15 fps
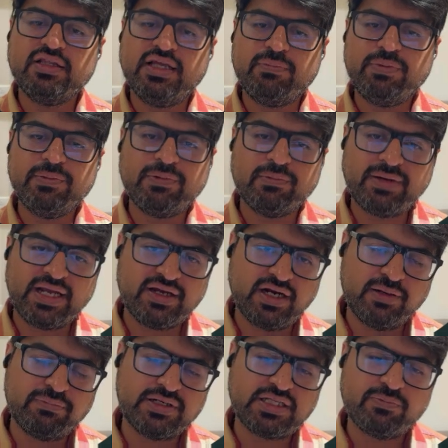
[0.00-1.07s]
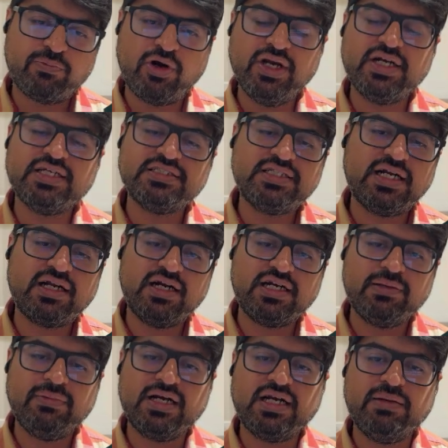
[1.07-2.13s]
that people migrate, but the point is that
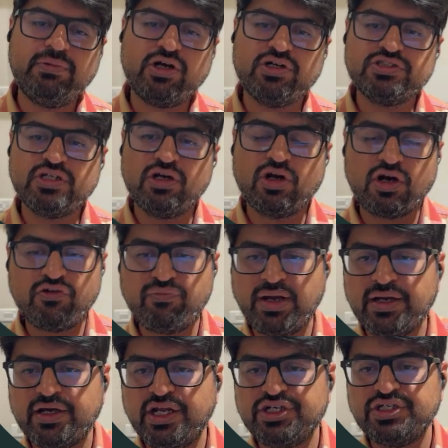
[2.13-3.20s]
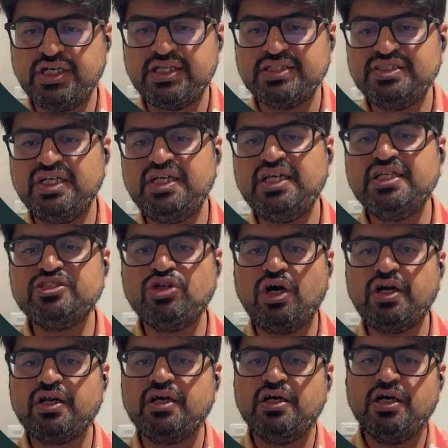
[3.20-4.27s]
ultimately, because there are a lot of migration and the city is
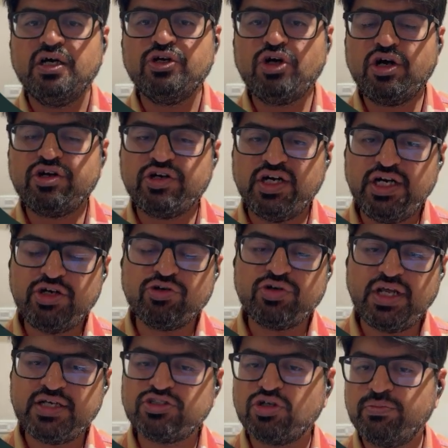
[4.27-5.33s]
not ready to take